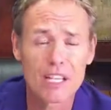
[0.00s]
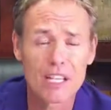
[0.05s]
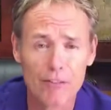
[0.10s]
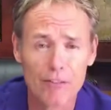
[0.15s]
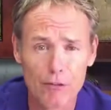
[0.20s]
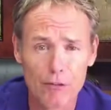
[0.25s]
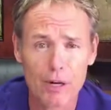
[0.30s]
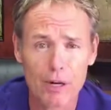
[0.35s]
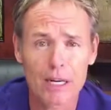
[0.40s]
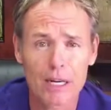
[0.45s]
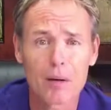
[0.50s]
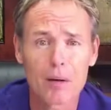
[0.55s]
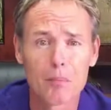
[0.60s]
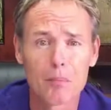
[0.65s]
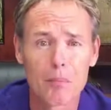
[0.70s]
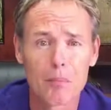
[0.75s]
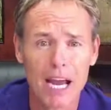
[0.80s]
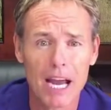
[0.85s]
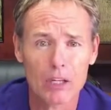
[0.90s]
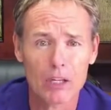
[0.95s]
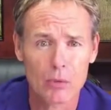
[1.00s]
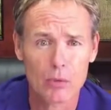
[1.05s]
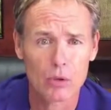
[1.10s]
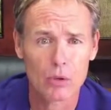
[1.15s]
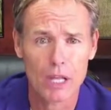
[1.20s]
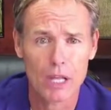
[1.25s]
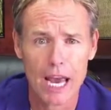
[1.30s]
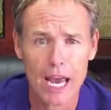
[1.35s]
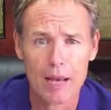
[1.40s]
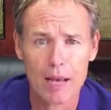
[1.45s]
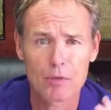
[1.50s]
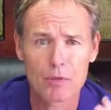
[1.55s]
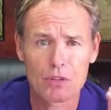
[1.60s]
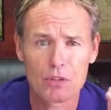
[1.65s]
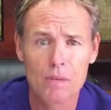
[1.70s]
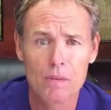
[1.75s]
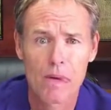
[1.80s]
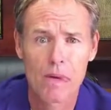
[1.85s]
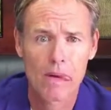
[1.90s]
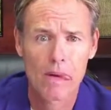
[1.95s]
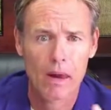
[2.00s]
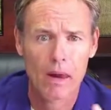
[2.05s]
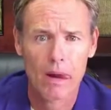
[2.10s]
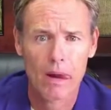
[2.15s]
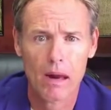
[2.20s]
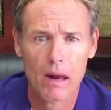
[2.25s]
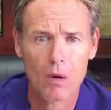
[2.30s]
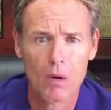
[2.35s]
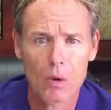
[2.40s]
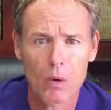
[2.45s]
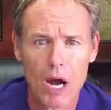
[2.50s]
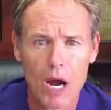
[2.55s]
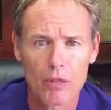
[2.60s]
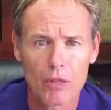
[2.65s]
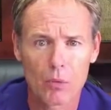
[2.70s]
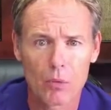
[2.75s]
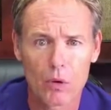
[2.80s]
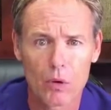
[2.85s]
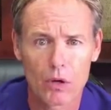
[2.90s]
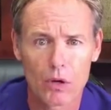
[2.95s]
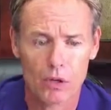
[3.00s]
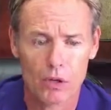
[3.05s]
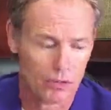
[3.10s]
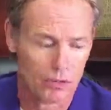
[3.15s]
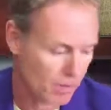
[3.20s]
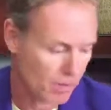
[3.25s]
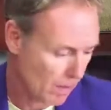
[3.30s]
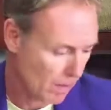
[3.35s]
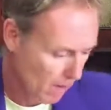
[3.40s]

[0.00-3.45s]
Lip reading: different micro labs around the world.